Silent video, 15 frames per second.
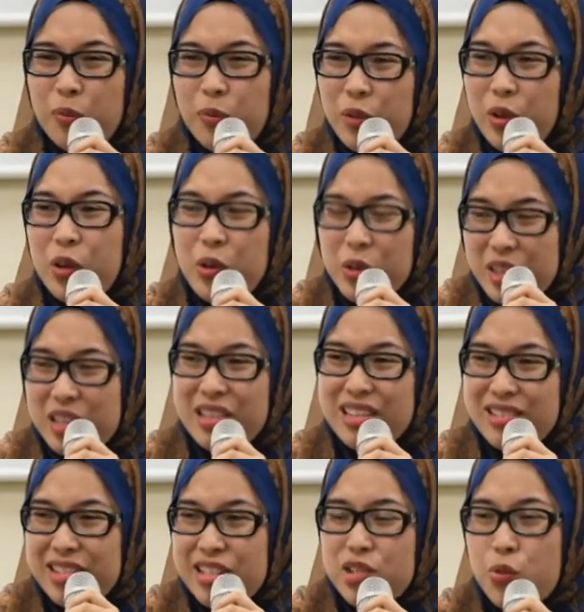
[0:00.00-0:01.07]
the
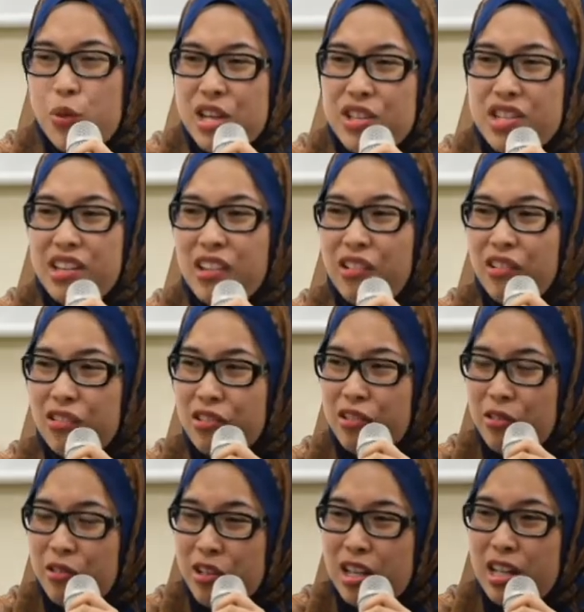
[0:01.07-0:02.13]
situation and also,
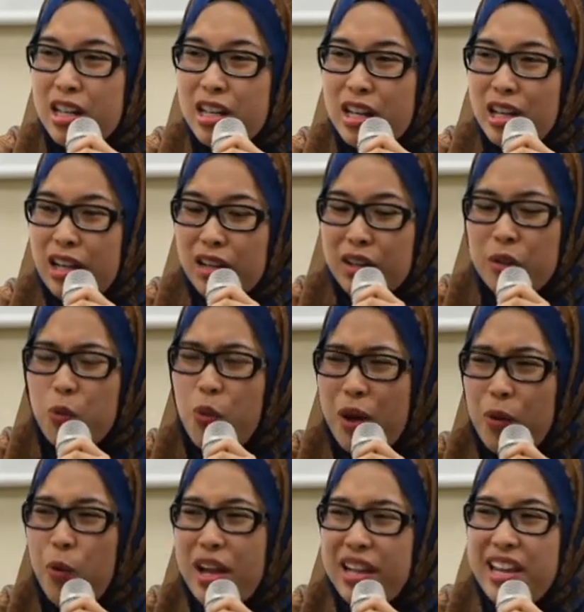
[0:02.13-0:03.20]

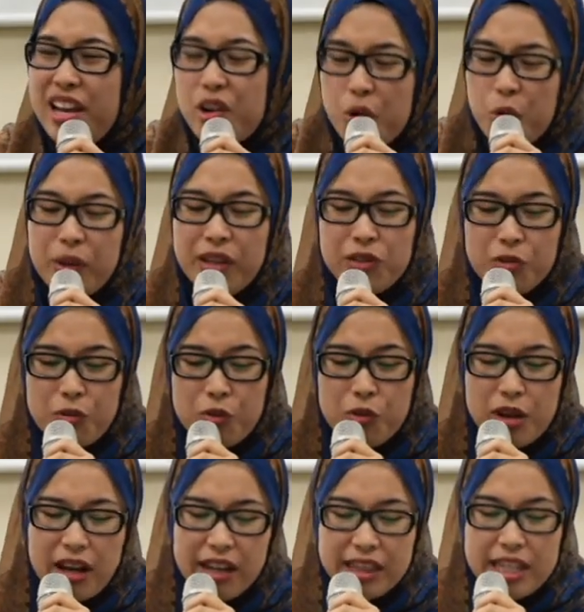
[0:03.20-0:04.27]
what they are going through.
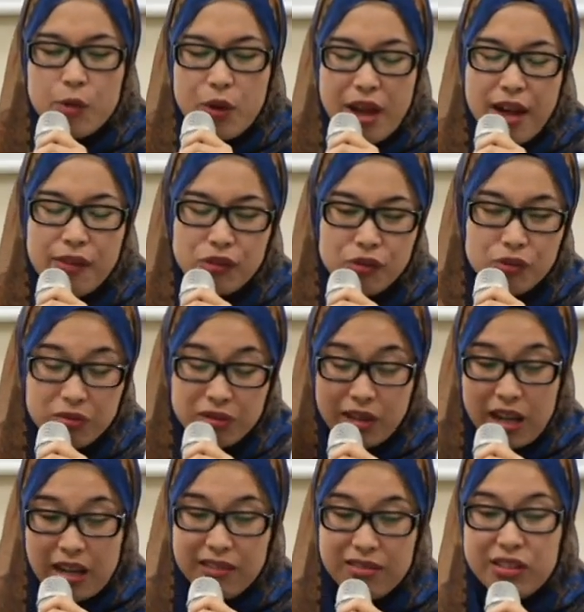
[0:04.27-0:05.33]
I think we have to
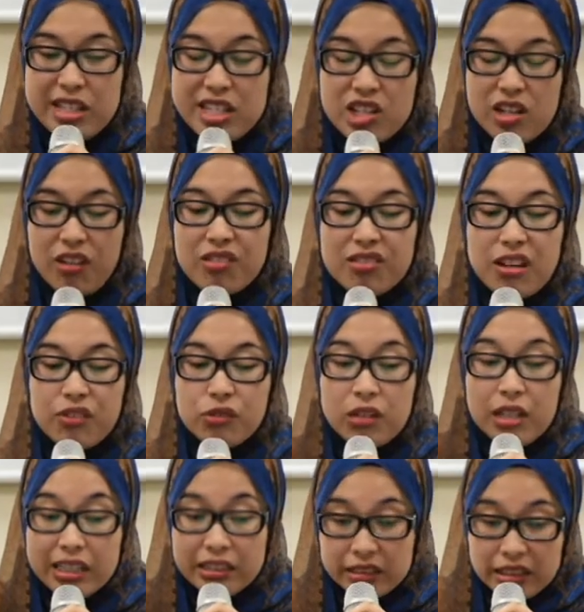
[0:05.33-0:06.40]
start teaching ourselves to
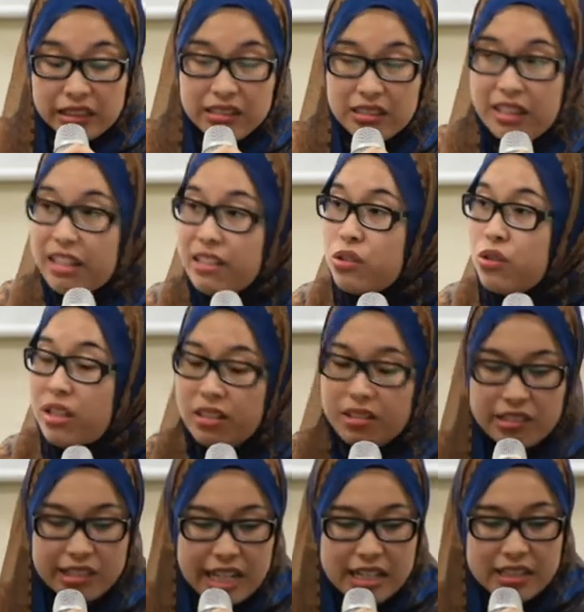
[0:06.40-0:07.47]
listen and to
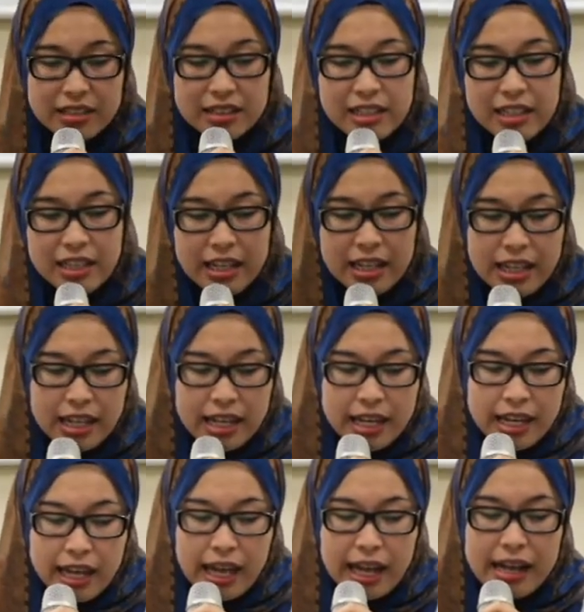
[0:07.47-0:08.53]
understand.
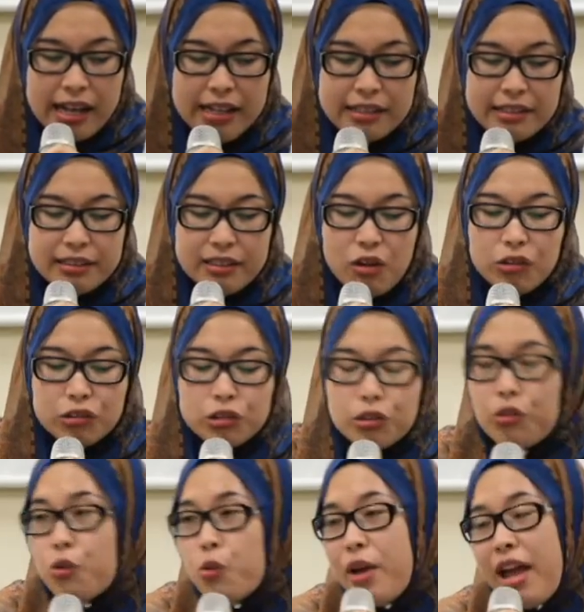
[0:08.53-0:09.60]
And
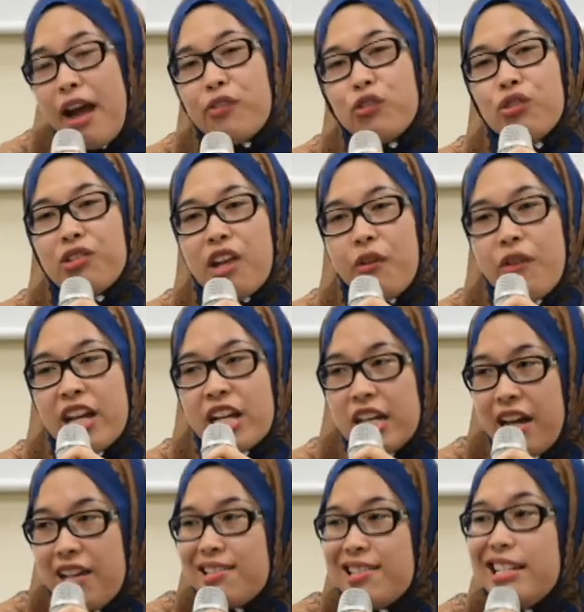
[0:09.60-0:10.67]
also we have to start
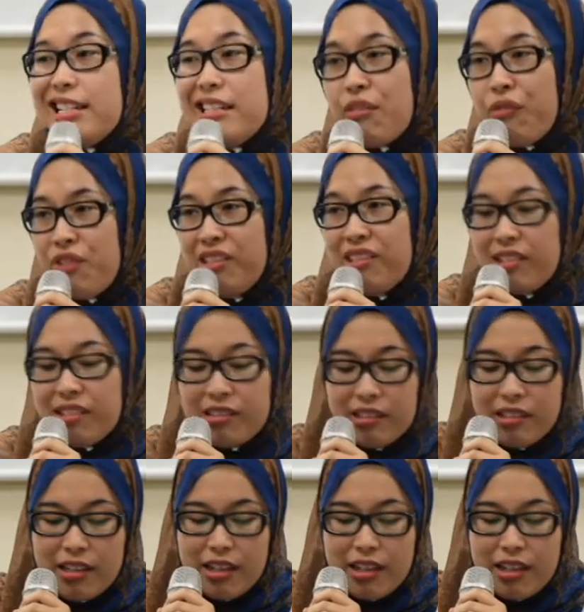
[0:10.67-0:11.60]
recognizing differences